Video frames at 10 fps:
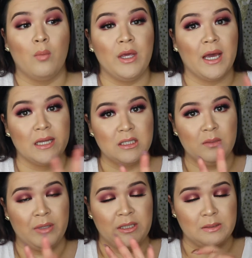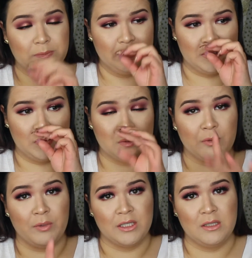We got to the
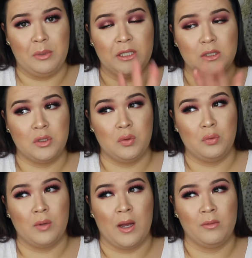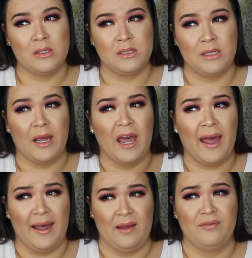place 2 hours and a
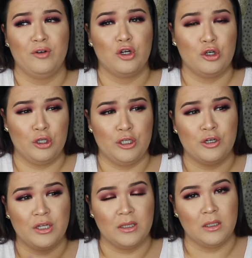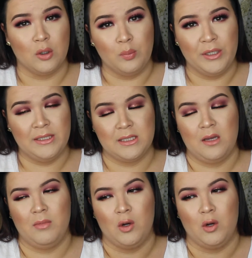half earlier than the opening time.